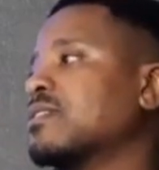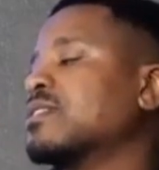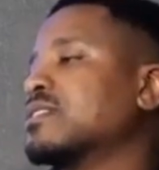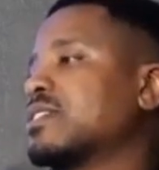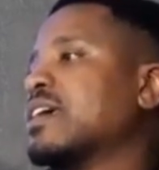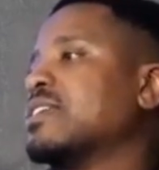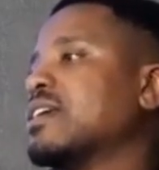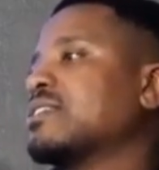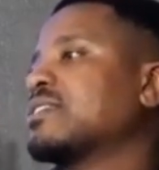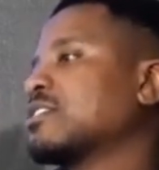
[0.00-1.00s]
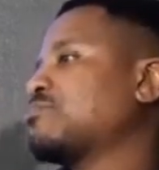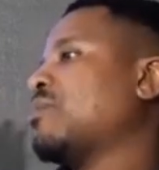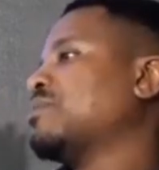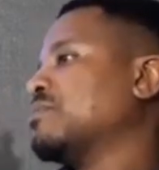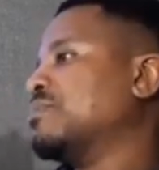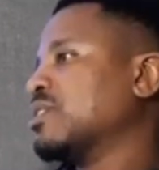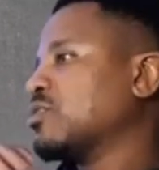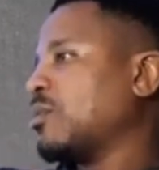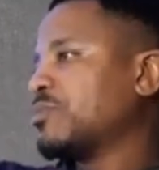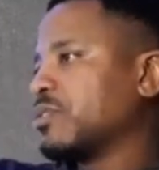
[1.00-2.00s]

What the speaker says: saying nothing is probably the best option.